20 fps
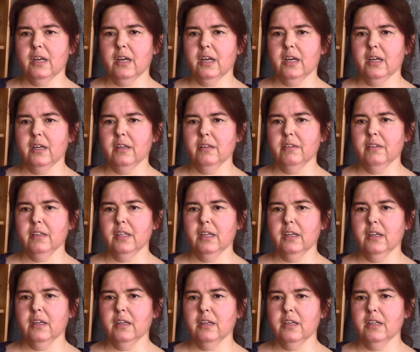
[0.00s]
I
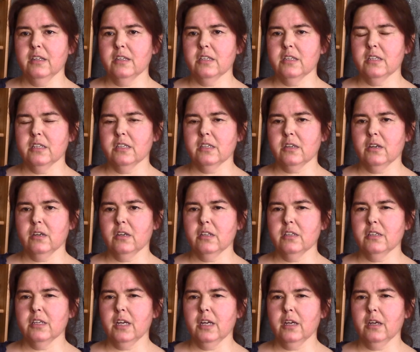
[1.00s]
think it's gonna
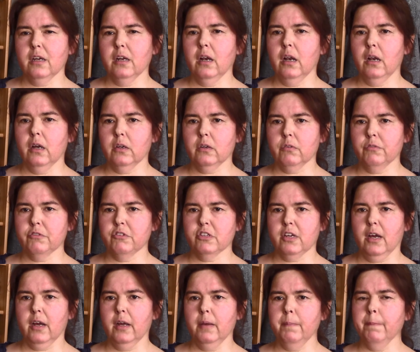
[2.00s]
take a lot of
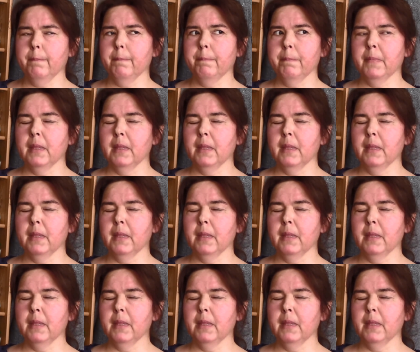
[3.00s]
time,